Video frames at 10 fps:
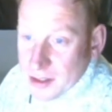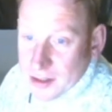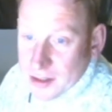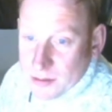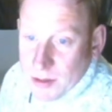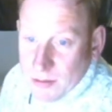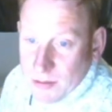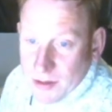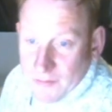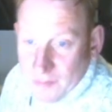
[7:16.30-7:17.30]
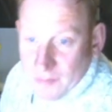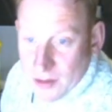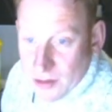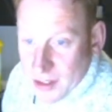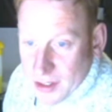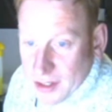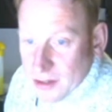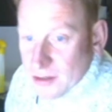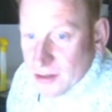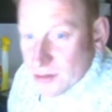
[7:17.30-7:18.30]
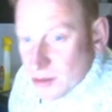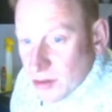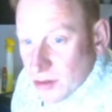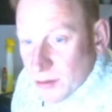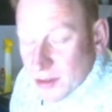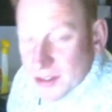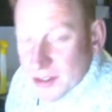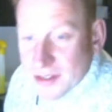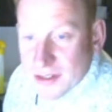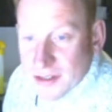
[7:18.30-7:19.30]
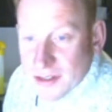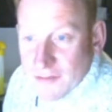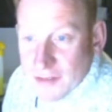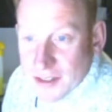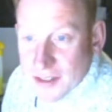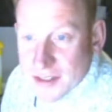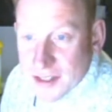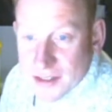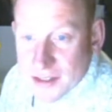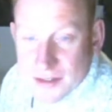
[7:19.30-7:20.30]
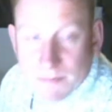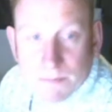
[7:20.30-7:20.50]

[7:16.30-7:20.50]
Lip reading: it's well worth looking in those toy boxes and stuff for these things.